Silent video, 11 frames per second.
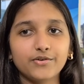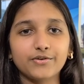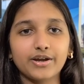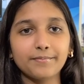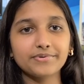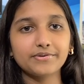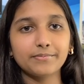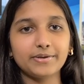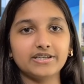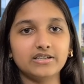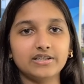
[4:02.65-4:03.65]
Grams will
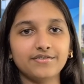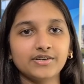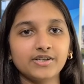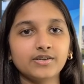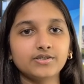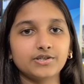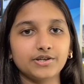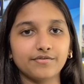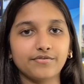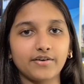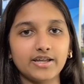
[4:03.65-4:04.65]
be delivered to your
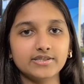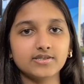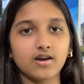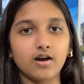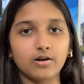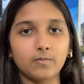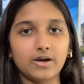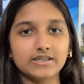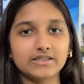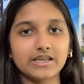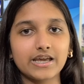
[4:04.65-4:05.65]
friends on
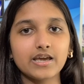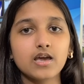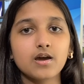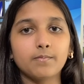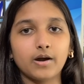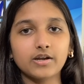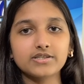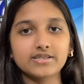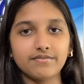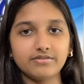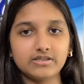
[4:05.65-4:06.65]
Wednesday, March
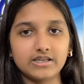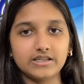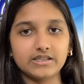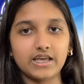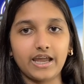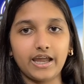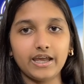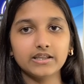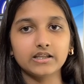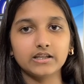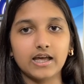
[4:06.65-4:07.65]
17th, and
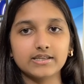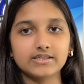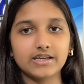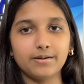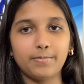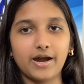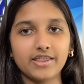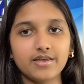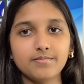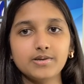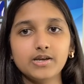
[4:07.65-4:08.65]
the last day to buy
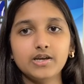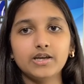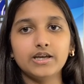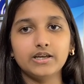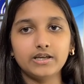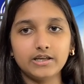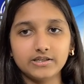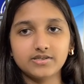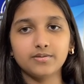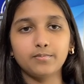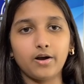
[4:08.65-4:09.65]
them is
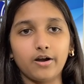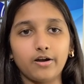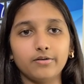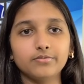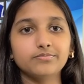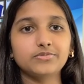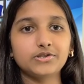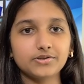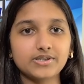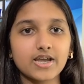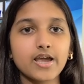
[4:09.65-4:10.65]
tomorrow,
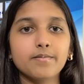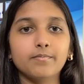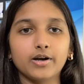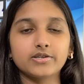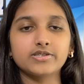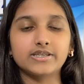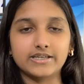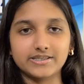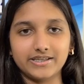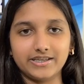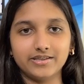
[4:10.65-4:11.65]
Tuesday, March
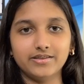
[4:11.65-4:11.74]
16th.